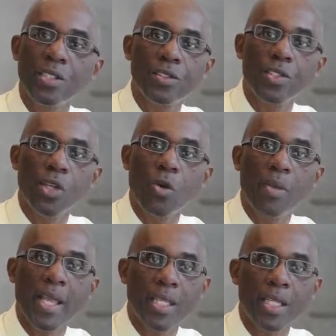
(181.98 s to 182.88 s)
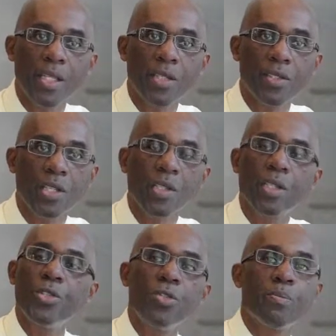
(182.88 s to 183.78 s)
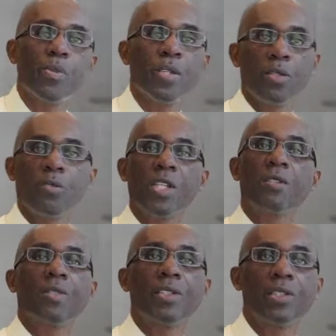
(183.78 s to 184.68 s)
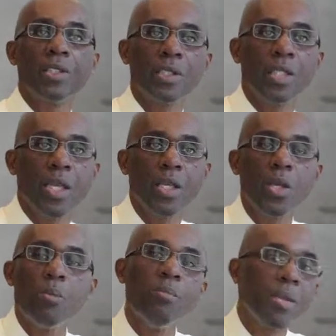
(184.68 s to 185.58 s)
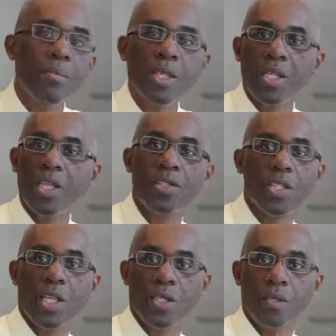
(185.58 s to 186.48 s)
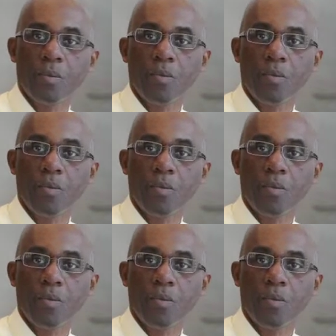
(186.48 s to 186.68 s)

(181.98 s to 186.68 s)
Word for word: is to go back in and say, look, a new prison, what, what does it look like? Men being educated.